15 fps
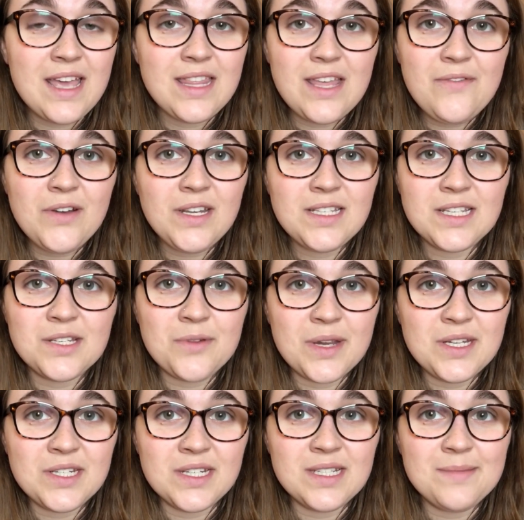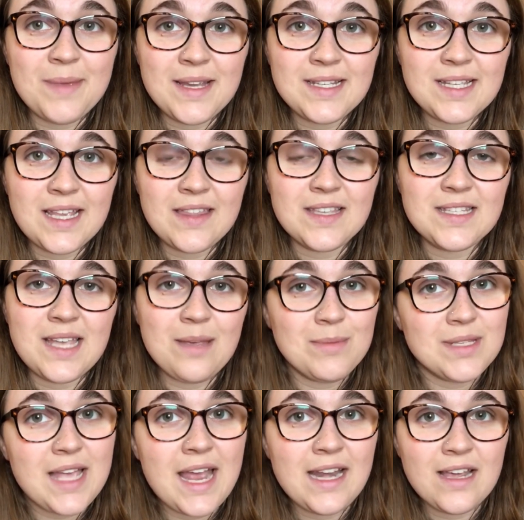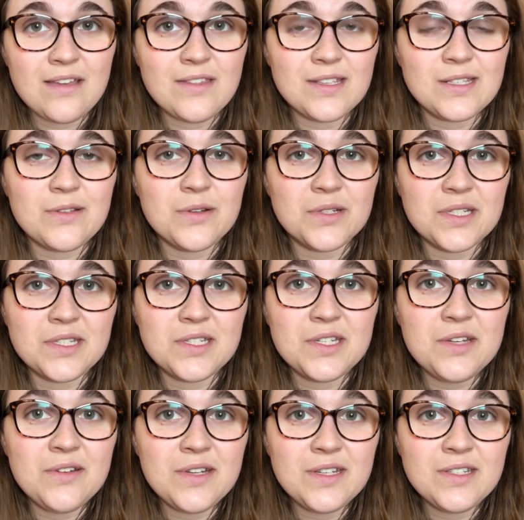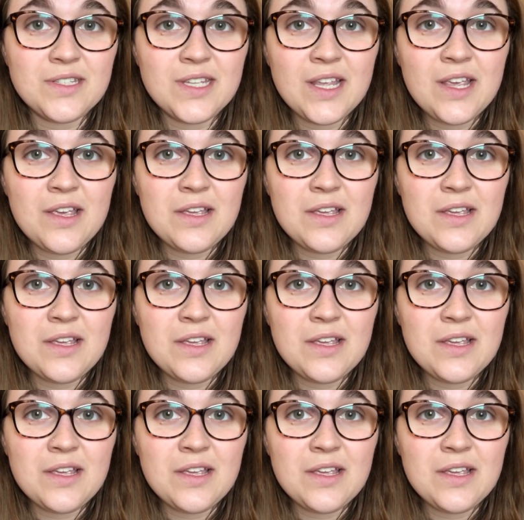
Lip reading: Their funding situation is basically the same as any other Scottish student.